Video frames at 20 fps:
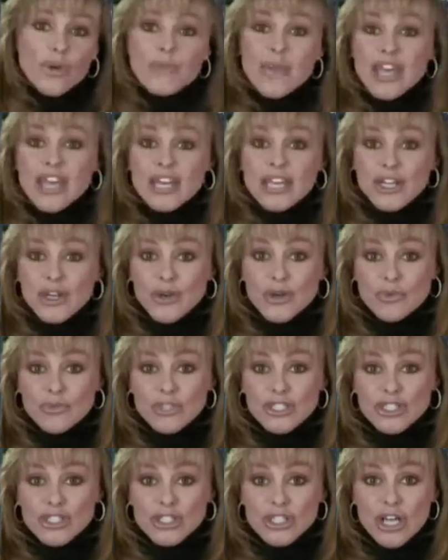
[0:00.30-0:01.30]
man here in
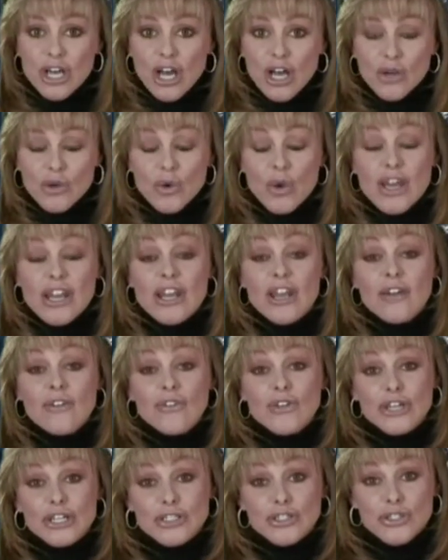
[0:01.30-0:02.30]
Wichita who had
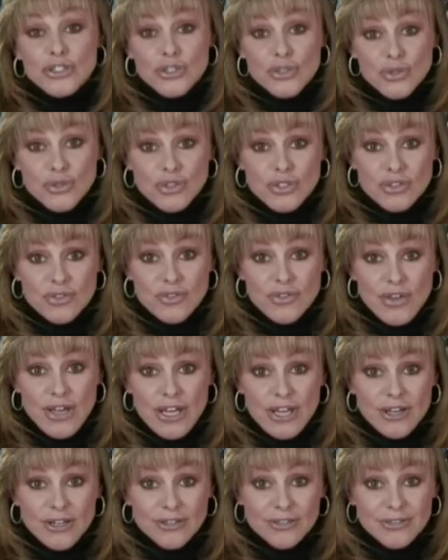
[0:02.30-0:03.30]
every excuse to
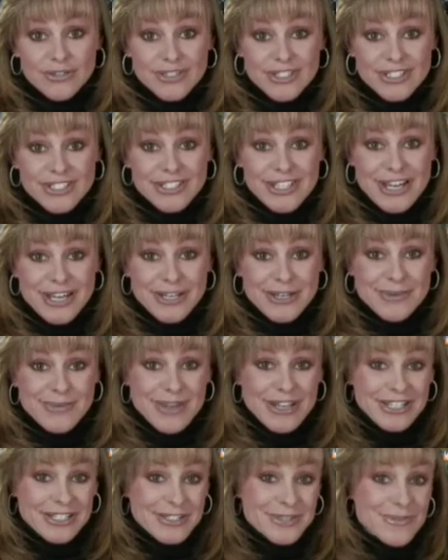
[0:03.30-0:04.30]
fail decided to
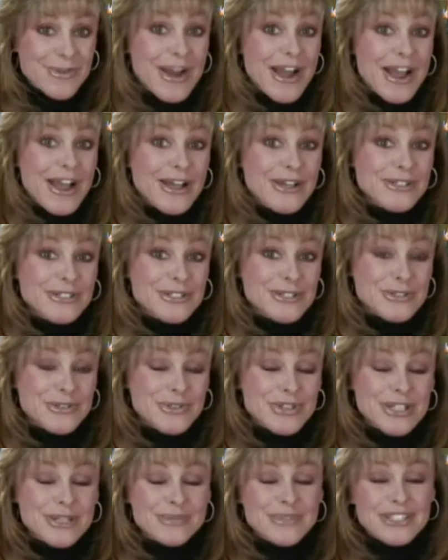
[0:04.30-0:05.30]
make his wildest
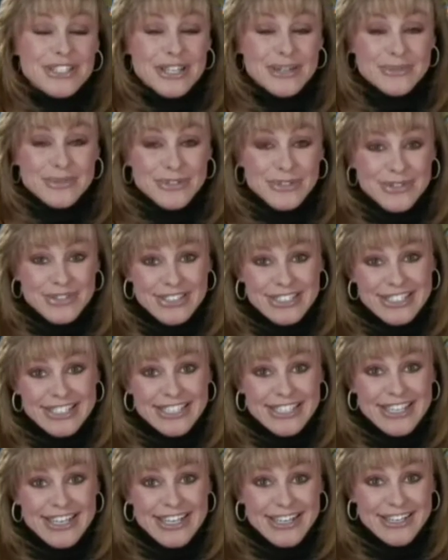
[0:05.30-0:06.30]
dreams come true
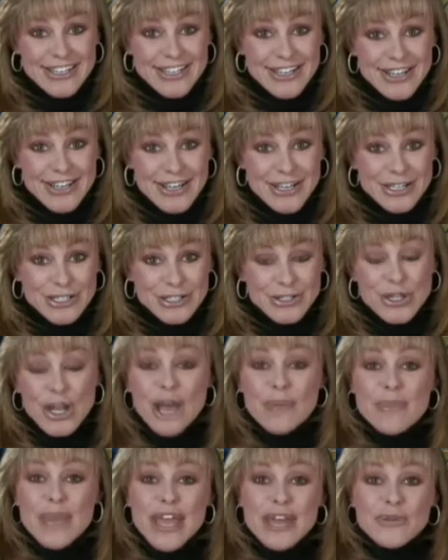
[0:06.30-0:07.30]
instead.
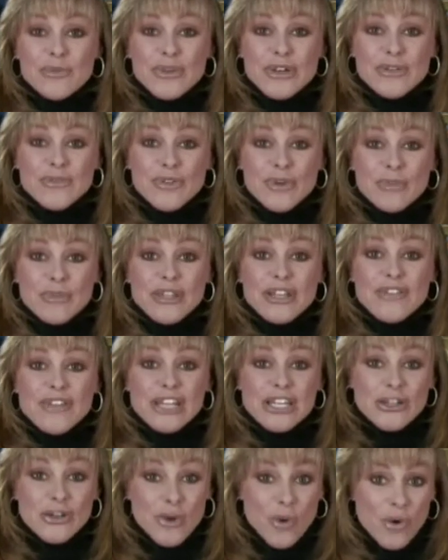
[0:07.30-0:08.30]
John Madden went from
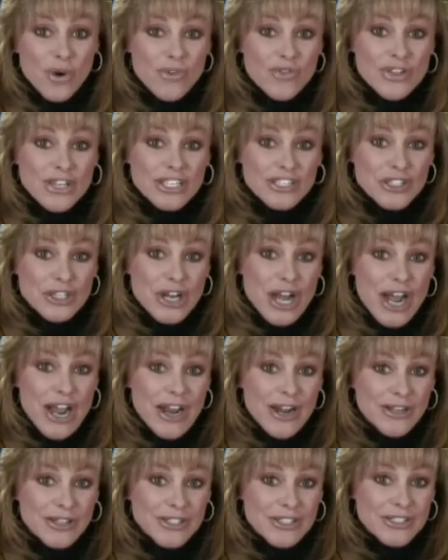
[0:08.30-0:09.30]
living in an orphanage in
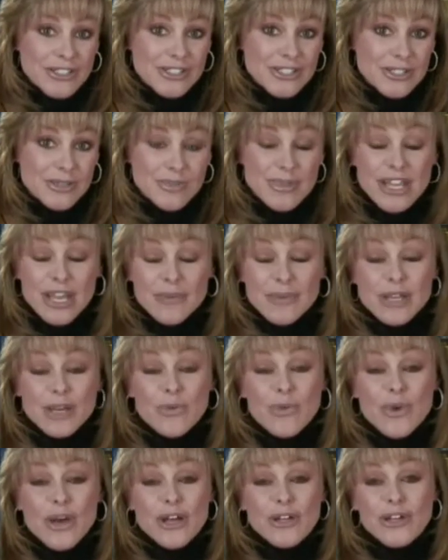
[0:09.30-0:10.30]
Ireland to becoming a
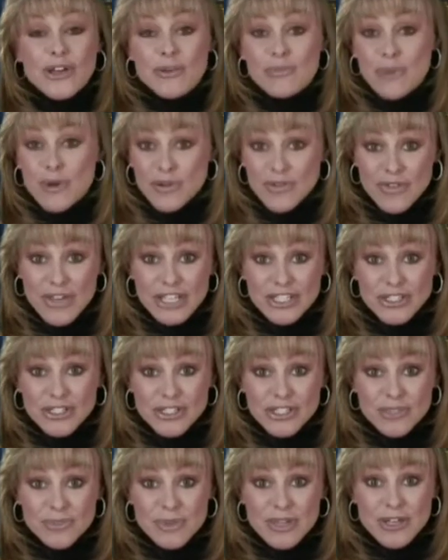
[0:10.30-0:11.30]
well-known
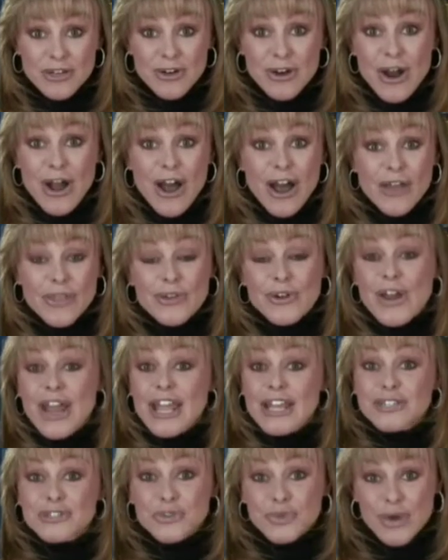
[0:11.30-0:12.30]
motivational speaker, author,
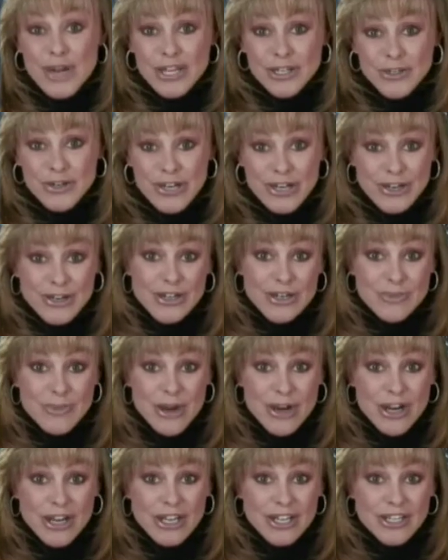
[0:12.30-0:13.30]
and trainer here in
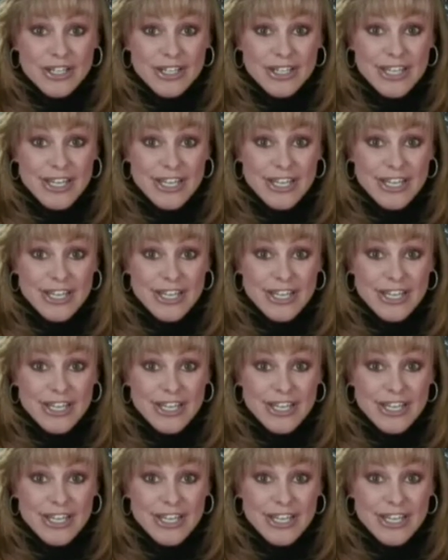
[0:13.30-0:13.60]
America.